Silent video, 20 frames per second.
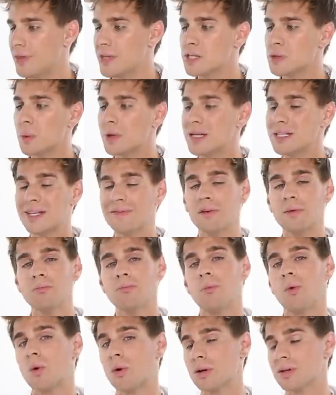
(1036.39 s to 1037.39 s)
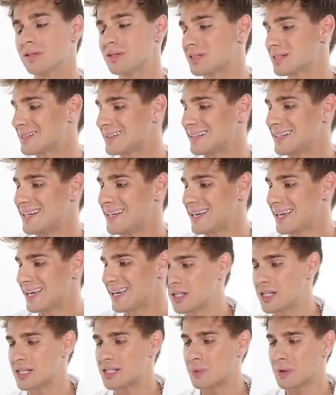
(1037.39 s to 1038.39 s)
This one is even more
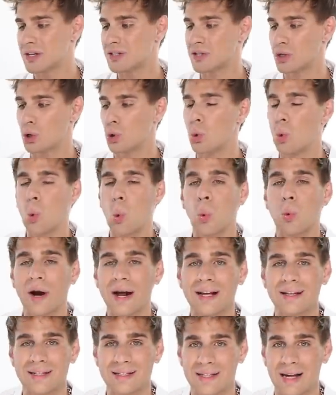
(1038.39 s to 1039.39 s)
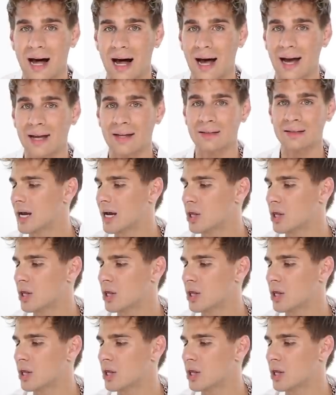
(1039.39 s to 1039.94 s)
sleek. This one is a great size.